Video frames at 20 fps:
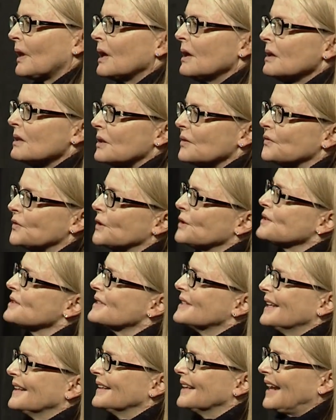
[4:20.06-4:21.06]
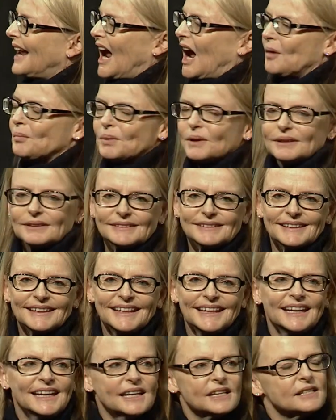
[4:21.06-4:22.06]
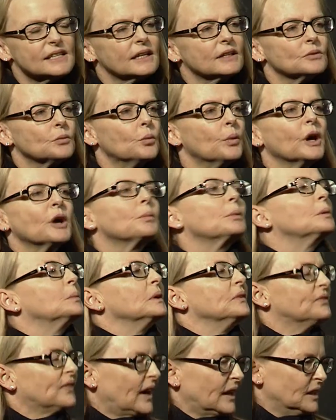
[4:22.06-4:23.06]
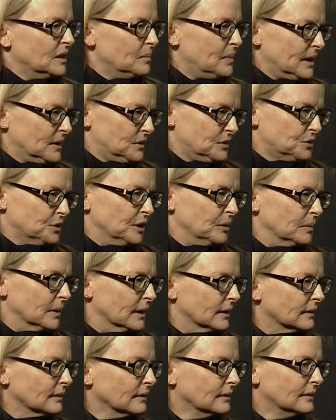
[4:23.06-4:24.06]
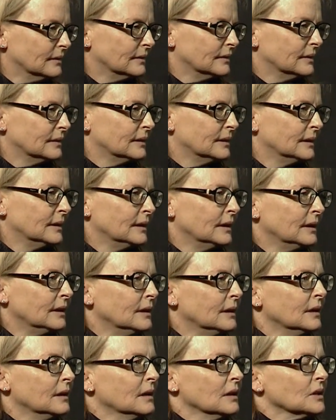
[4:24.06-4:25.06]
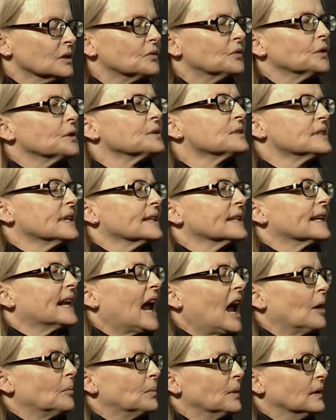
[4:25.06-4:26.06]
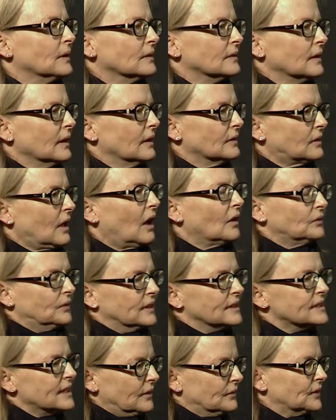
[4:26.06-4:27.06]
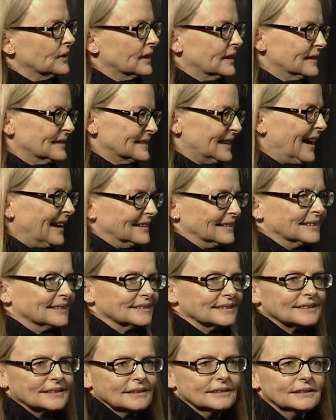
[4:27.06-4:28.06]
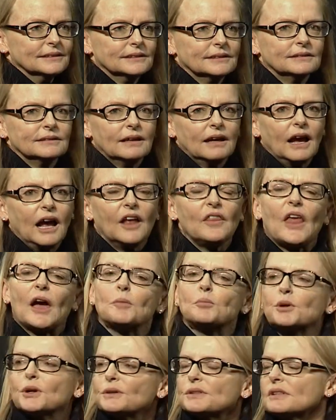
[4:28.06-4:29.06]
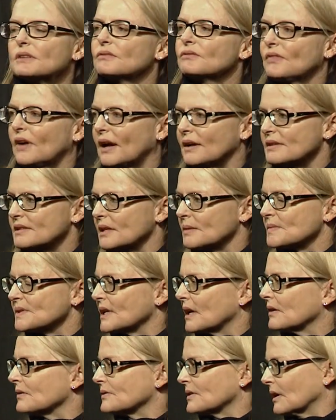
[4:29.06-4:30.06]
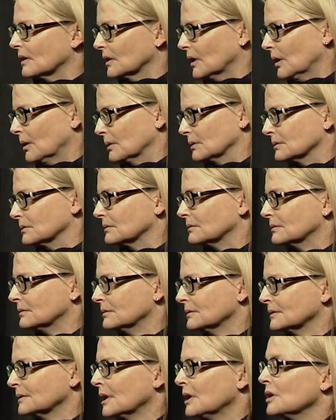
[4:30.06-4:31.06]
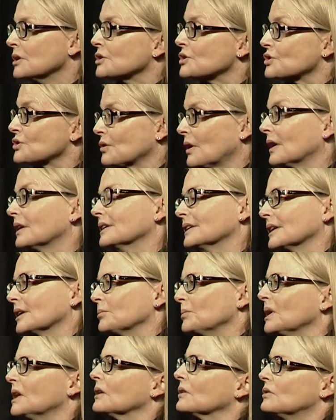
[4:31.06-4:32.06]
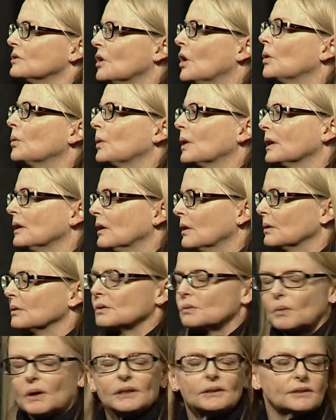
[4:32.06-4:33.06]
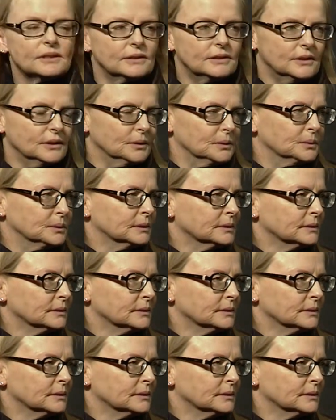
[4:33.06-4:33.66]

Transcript: the first thing that happens isn't where will we find the best treatment. The first thing that happens is often deafening silence, and that person finds themselves alone, struggling because no one knows what to do.